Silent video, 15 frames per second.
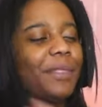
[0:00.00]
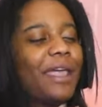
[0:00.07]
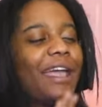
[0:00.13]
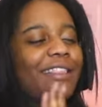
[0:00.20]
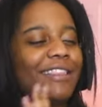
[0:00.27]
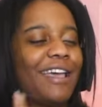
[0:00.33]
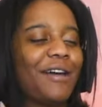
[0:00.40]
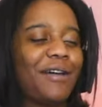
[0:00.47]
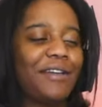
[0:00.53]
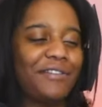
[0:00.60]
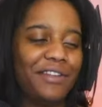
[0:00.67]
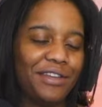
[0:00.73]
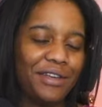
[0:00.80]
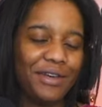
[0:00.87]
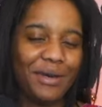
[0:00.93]
That's how I
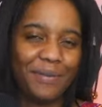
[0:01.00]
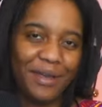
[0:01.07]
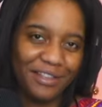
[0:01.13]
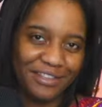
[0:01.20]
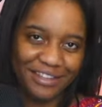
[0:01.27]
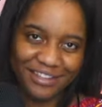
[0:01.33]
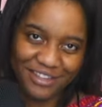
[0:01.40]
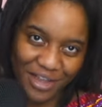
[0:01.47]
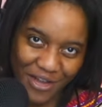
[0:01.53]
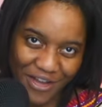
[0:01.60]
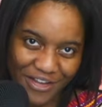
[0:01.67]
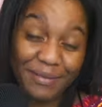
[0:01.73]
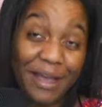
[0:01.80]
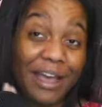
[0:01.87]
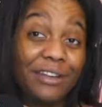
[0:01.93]
feel about this
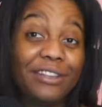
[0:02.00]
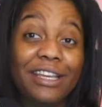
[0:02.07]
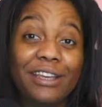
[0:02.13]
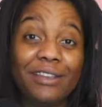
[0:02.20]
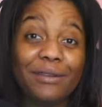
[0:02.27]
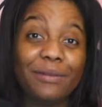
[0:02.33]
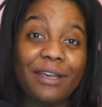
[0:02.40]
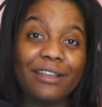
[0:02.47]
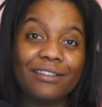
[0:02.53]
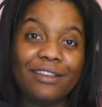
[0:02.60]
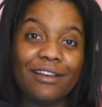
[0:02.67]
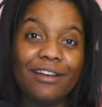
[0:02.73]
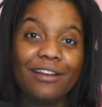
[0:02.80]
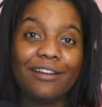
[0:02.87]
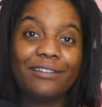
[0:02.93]
song. I don't think it's a bad
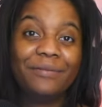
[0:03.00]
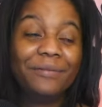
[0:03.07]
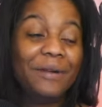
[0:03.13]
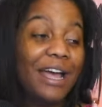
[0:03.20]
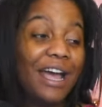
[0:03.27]
song.